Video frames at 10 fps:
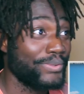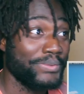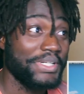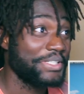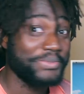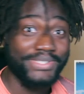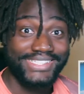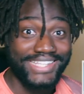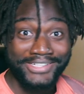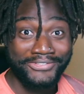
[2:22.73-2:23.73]
Where do we
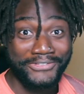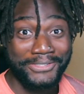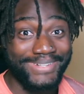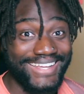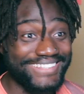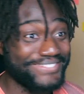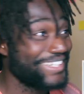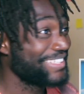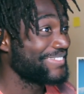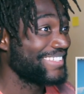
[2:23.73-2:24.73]
start from, eh?
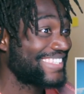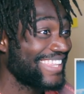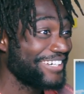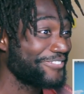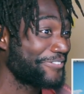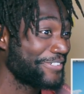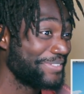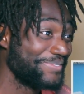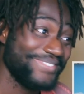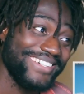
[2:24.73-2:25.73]
Where do we start
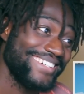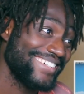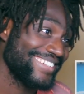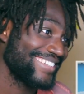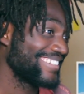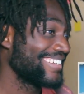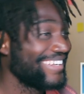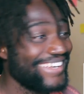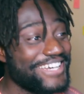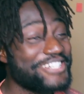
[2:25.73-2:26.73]
from? Ah,
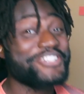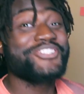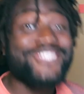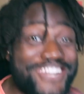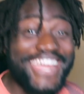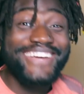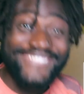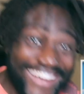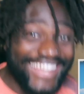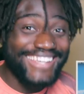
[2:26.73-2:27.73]

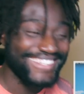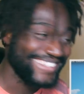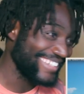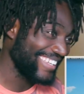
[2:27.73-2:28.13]
Treyway.